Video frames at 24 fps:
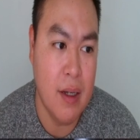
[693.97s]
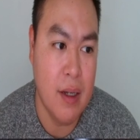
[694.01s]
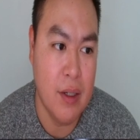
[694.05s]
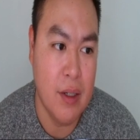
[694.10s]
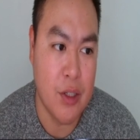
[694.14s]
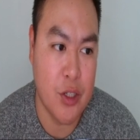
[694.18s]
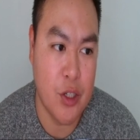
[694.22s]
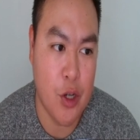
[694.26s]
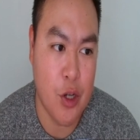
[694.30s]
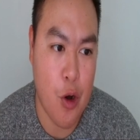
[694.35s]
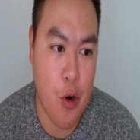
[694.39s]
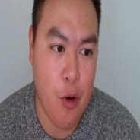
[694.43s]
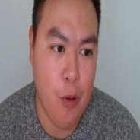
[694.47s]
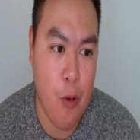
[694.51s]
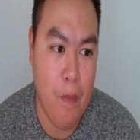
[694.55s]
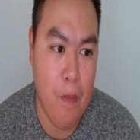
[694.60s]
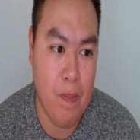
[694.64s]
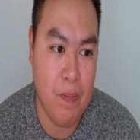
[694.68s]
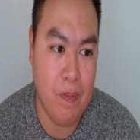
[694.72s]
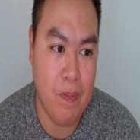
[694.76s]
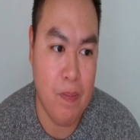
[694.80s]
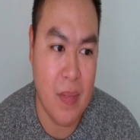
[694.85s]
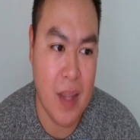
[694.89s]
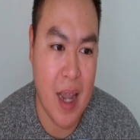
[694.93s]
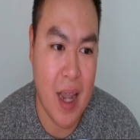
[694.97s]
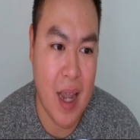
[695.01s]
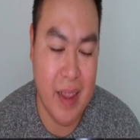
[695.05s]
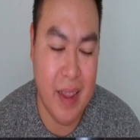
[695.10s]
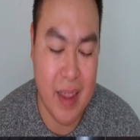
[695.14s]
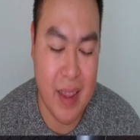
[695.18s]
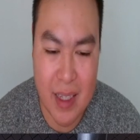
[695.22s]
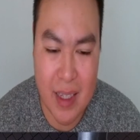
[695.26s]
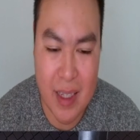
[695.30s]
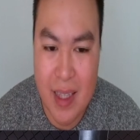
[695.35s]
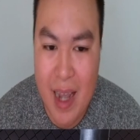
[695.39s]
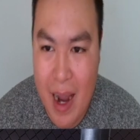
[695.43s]
So I
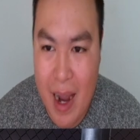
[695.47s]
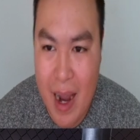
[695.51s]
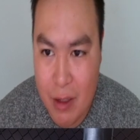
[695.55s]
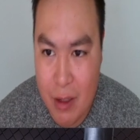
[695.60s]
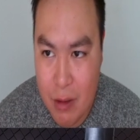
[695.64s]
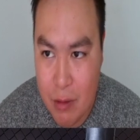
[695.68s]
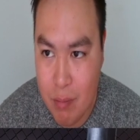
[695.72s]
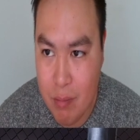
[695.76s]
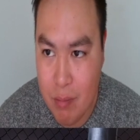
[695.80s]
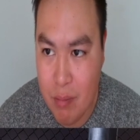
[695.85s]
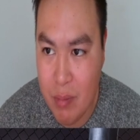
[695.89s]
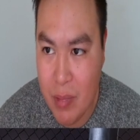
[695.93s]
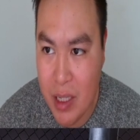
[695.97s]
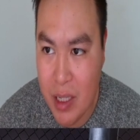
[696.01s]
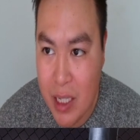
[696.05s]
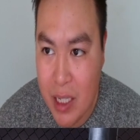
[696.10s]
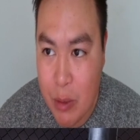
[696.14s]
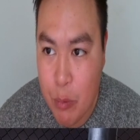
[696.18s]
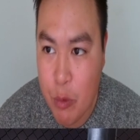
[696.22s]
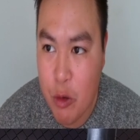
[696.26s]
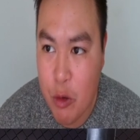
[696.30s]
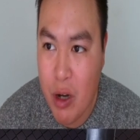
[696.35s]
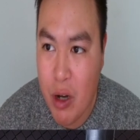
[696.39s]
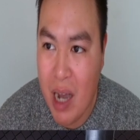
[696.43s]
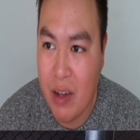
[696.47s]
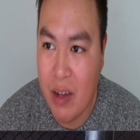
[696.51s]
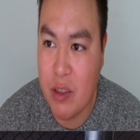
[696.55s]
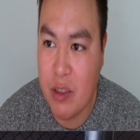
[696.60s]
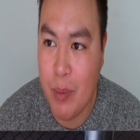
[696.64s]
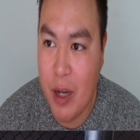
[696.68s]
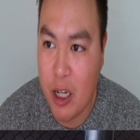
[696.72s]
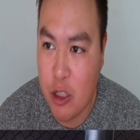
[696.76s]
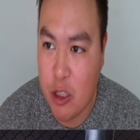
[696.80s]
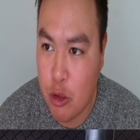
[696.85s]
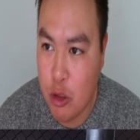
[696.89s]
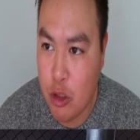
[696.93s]
think that he will have some
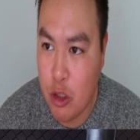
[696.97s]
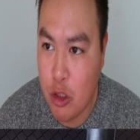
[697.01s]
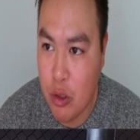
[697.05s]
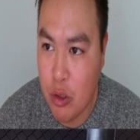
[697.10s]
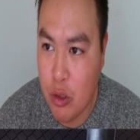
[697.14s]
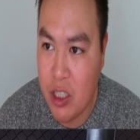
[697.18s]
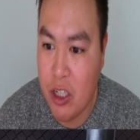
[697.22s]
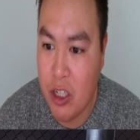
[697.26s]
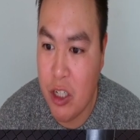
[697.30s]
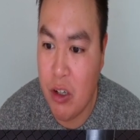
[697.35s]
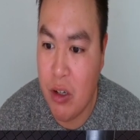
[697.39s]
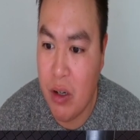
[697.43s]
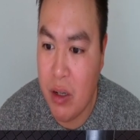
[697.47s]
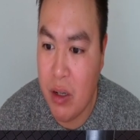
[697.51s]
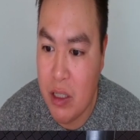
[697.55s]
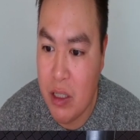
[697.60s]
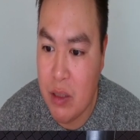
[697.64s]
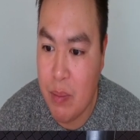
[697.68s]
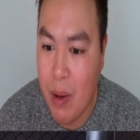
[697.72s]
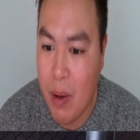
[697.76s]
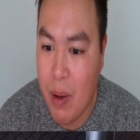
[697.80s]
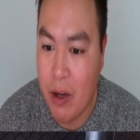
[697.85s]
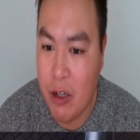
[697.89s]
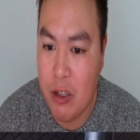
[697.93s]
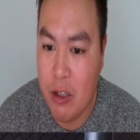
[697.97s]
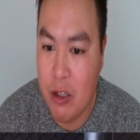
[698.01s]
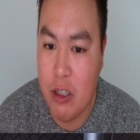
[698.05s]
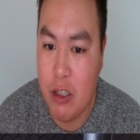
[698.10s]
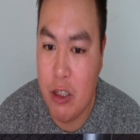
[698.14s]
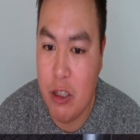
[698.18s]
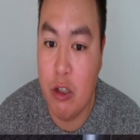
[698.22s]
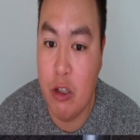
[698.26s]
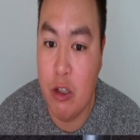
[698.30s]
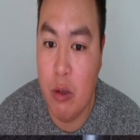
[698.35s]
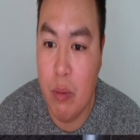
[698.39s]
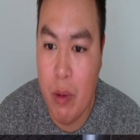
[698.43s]
extra juice here, and he's probably going to
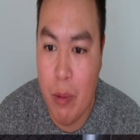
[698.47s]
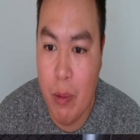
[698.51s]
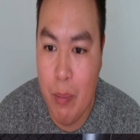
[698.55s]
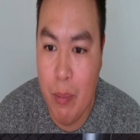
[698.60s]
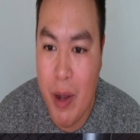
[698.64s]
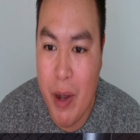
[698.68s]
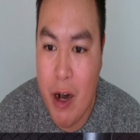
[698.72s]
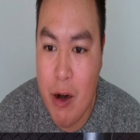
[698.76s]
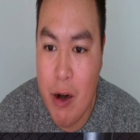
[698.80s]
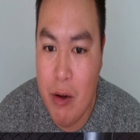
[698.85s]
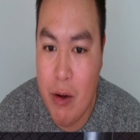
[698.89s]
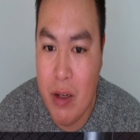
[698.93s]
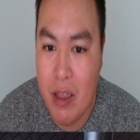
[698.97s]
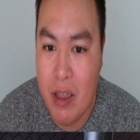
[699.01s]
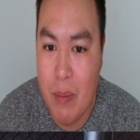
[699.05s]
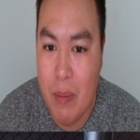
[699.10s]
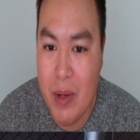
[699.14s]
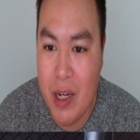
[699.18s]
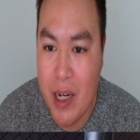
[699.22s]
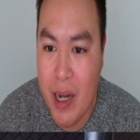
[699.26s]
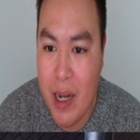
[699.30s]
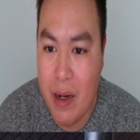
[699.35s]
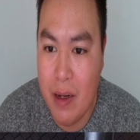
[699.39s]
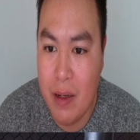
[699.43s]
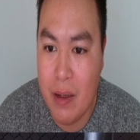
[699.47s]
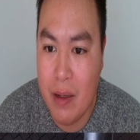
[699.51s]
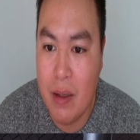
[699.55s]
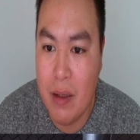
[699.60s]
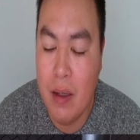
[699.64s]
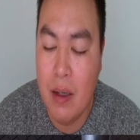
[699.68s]
do a little bit better in the beginning.